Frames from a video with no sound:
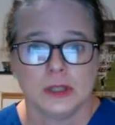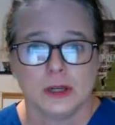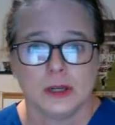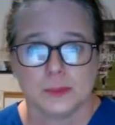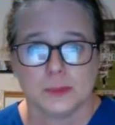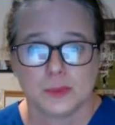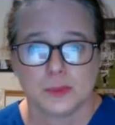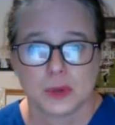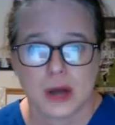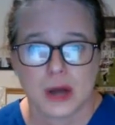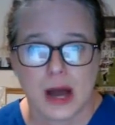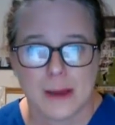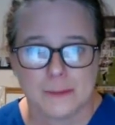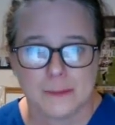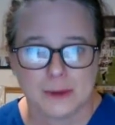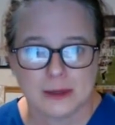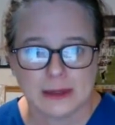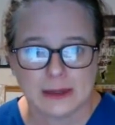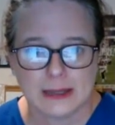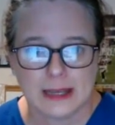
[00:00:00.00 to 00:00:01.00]

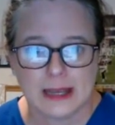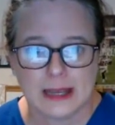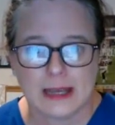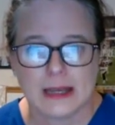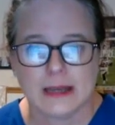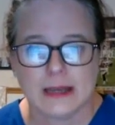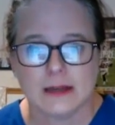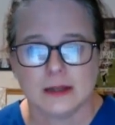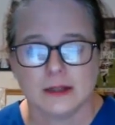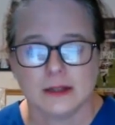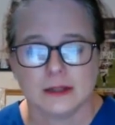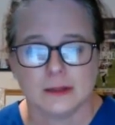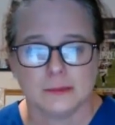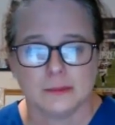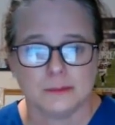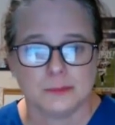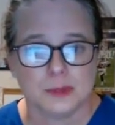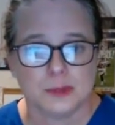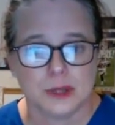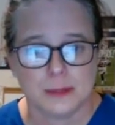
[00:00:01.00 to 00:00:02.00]
properly
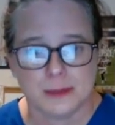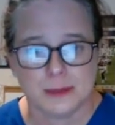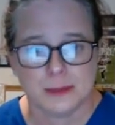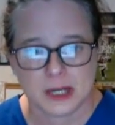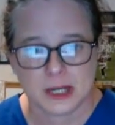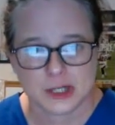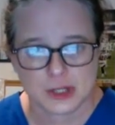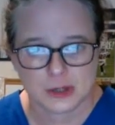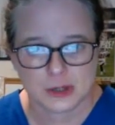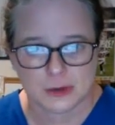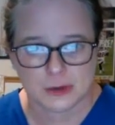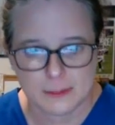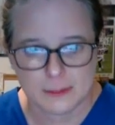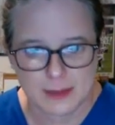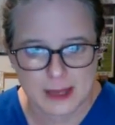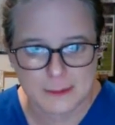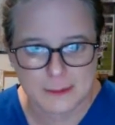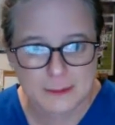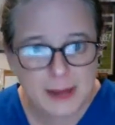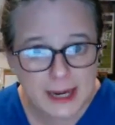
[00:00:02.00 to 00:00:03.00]
put a patient on a
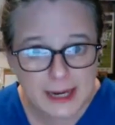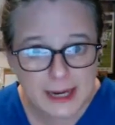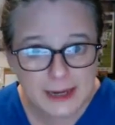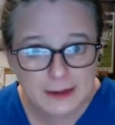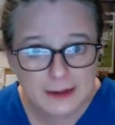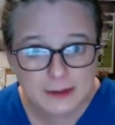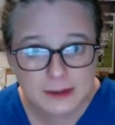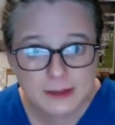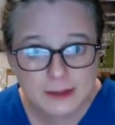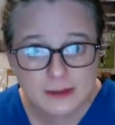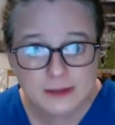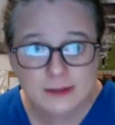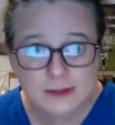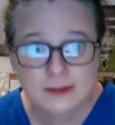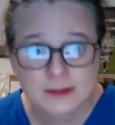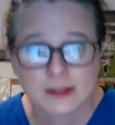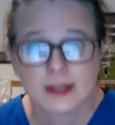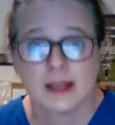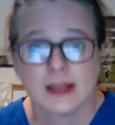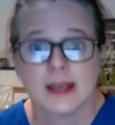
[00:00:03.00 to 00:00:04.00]
bedpan
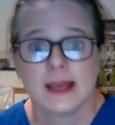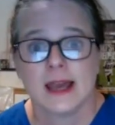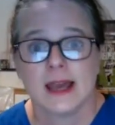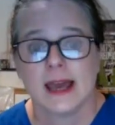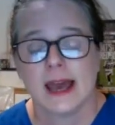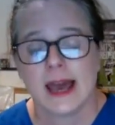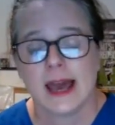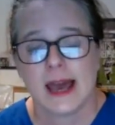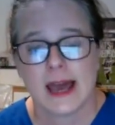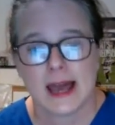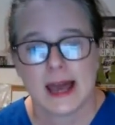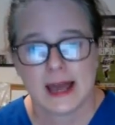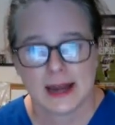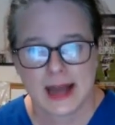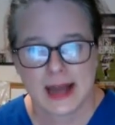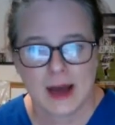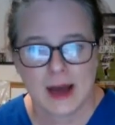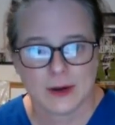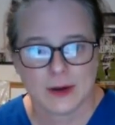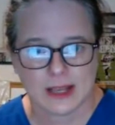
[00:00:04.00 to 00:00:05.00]
and
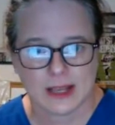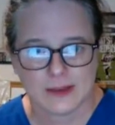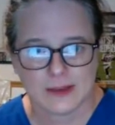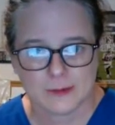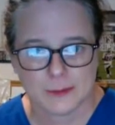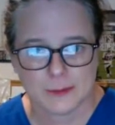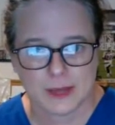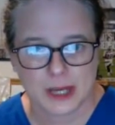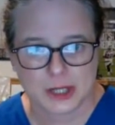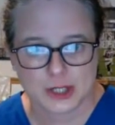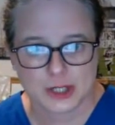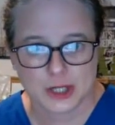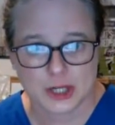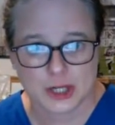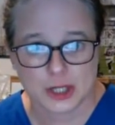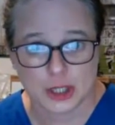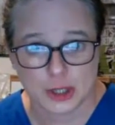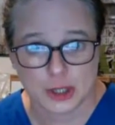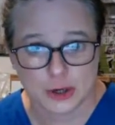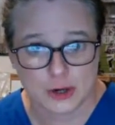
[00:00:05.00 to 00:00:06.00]
how to give a patient a
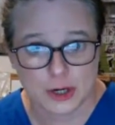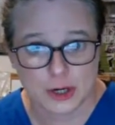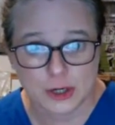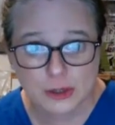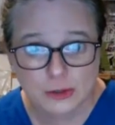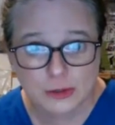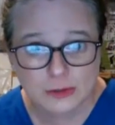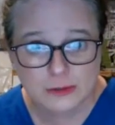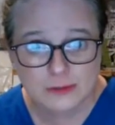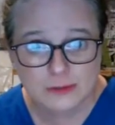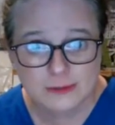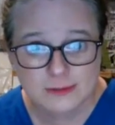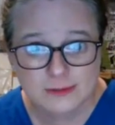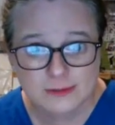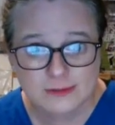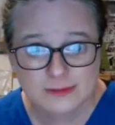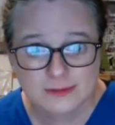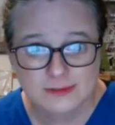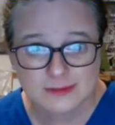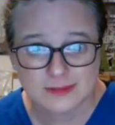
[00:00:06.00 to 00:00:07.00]
urinal.
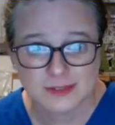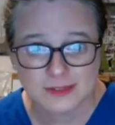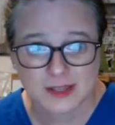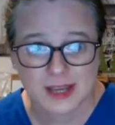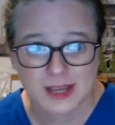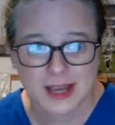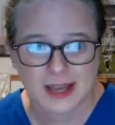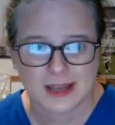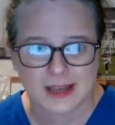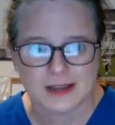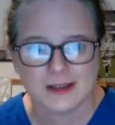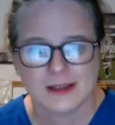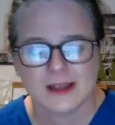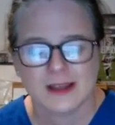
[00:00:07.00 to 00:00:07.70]
Okay.